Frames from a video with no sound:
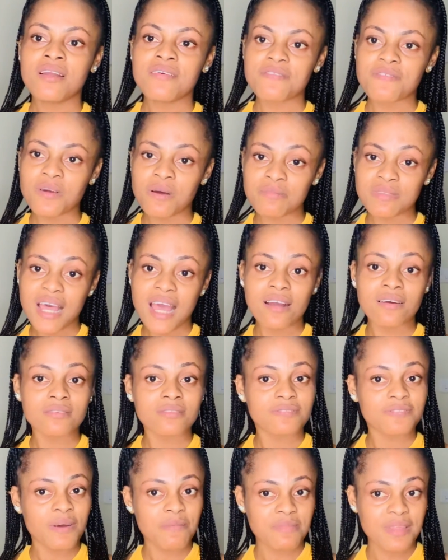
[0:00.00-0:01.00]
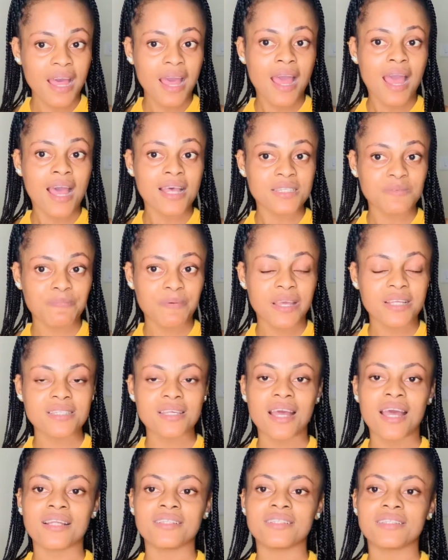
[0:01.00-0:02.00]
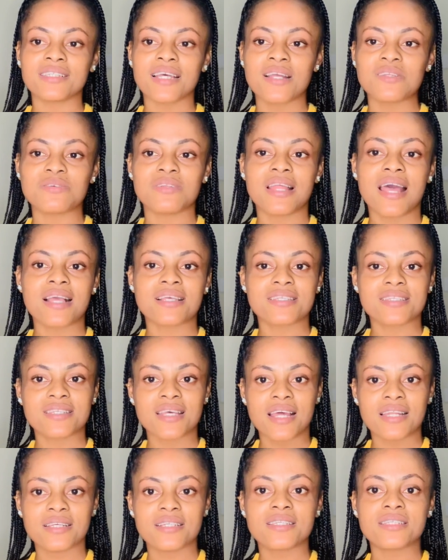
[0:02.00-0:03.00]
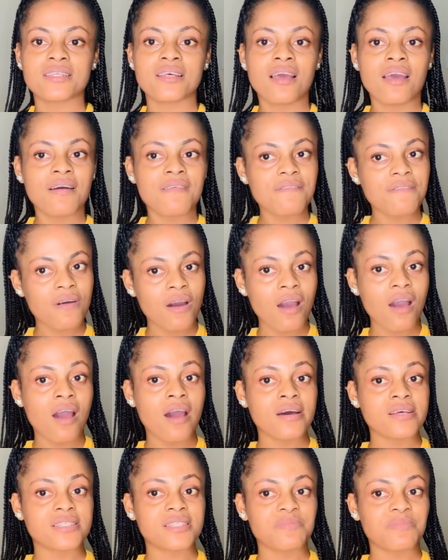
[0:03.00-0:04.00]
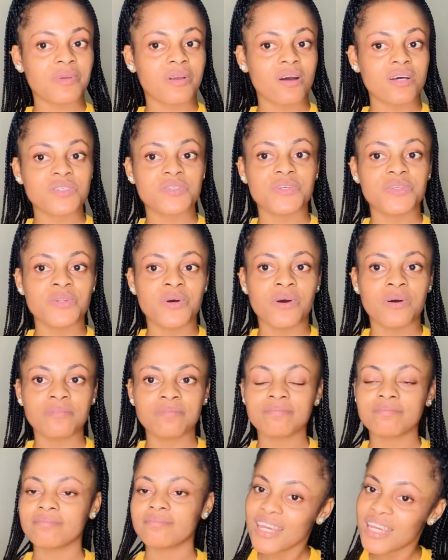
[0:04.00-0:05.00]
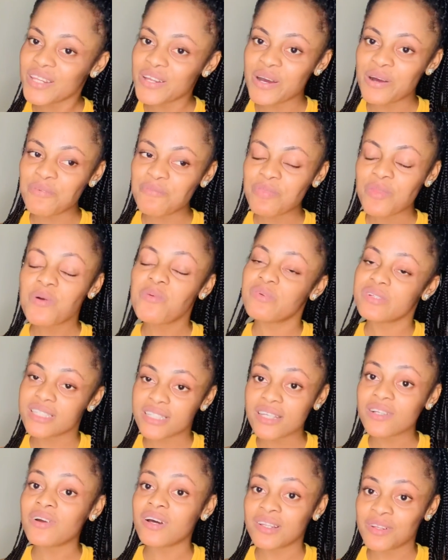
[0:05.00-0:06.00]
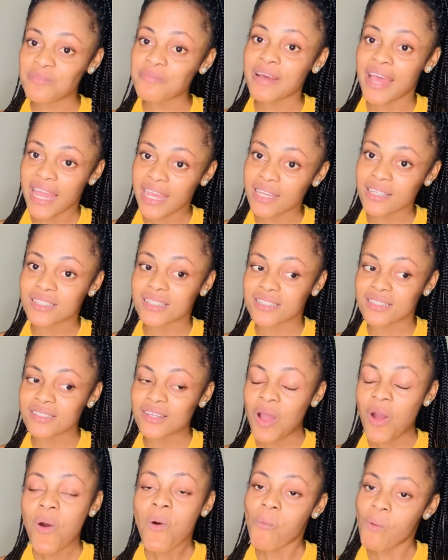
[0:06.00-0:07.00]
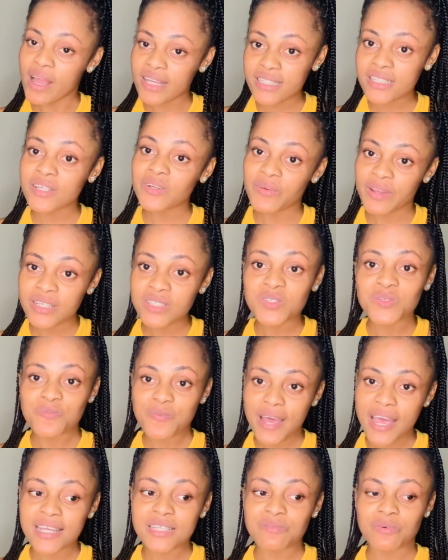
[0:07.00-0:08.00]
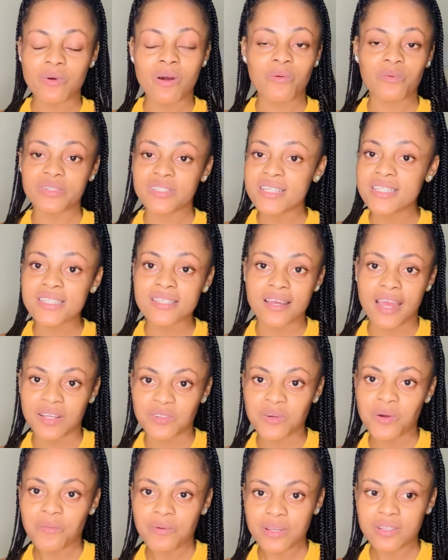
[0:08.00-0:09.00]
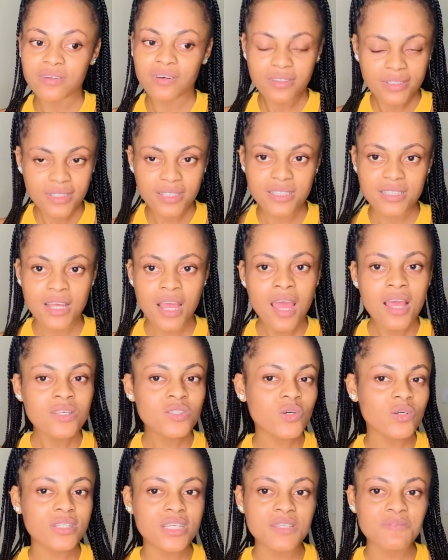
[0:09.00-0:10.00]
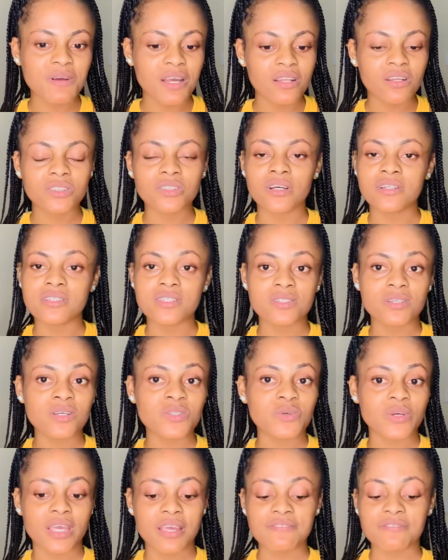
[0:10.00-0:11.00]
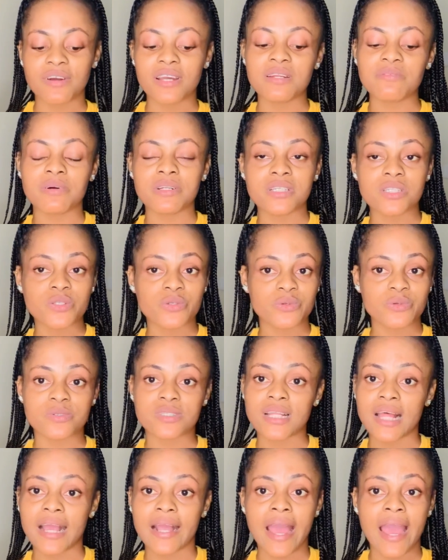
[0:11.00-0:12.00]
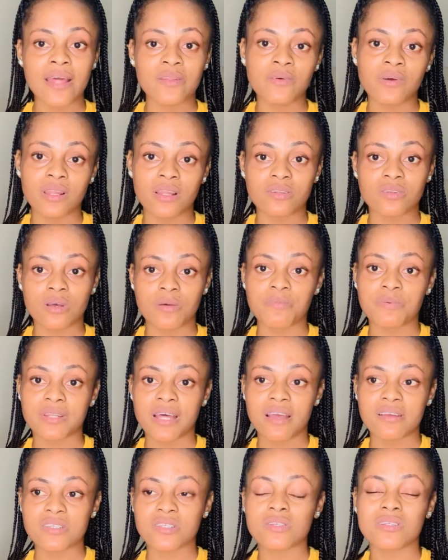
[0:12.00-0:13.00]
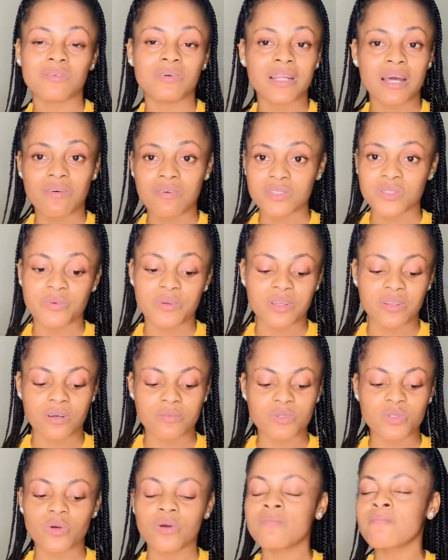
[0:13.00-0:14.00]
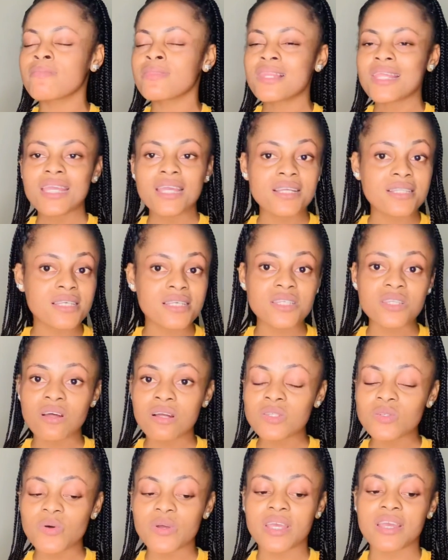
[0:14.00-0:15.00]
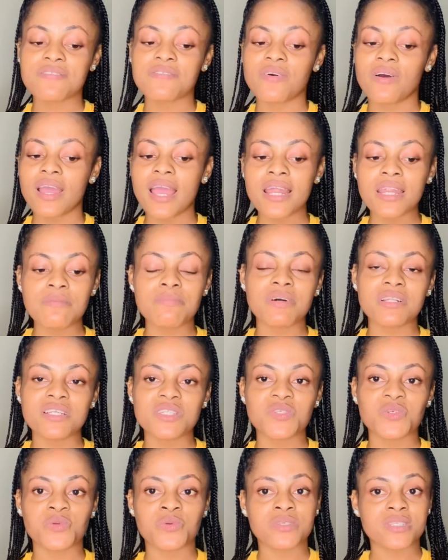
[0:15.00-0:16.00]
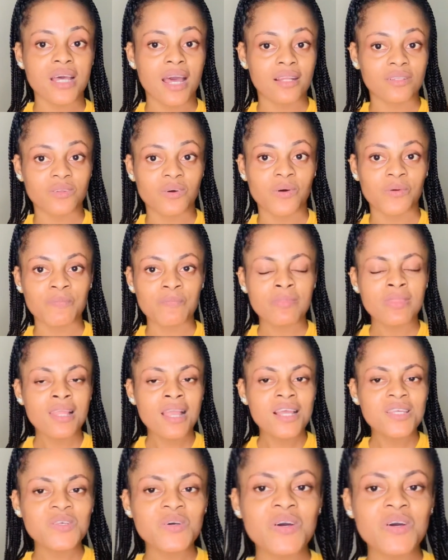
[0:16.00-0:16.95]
from that aspect and decide to like sell it for us because you know, we're still going to buy it. We're still going to buy it because we didn't see hydroquinone on it. So this body lotion is not okay for anybody to use. Like, I know a lot of people that use it when I was growing up. So it is not okay for anybody to use at all. So